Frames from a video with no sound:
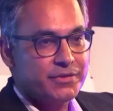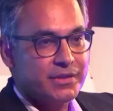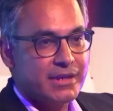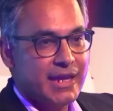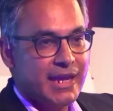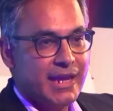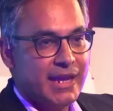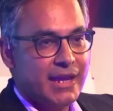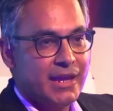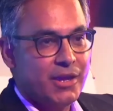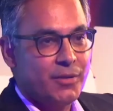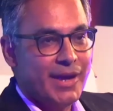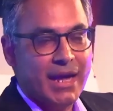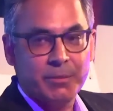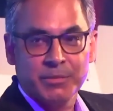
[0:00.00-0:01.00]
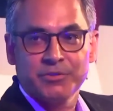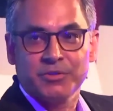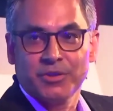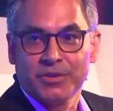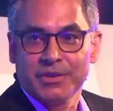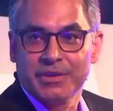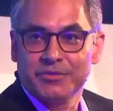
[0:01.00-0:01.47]
how
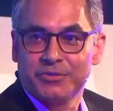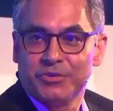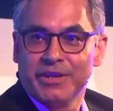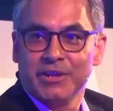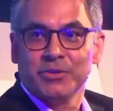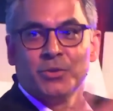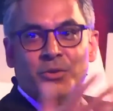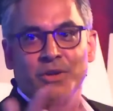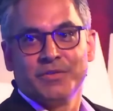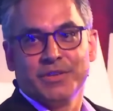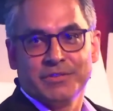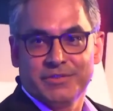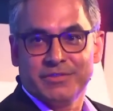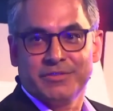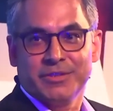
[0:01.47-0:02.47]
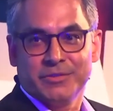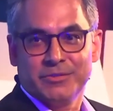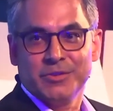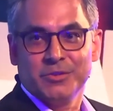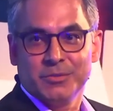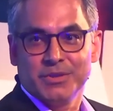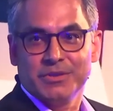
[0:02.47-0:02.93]
Amazon has trained all of us as
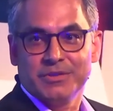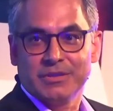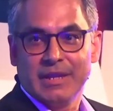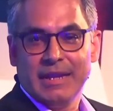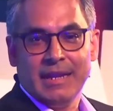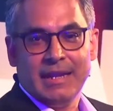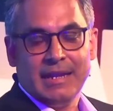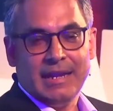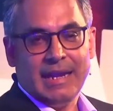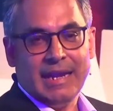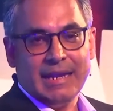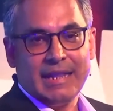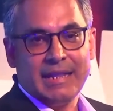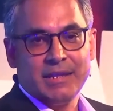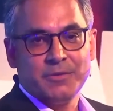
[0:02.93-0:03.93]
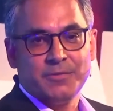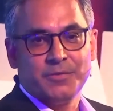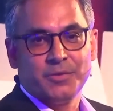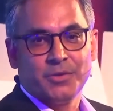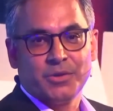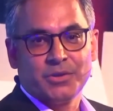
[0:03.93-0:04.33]
consumers, and therefore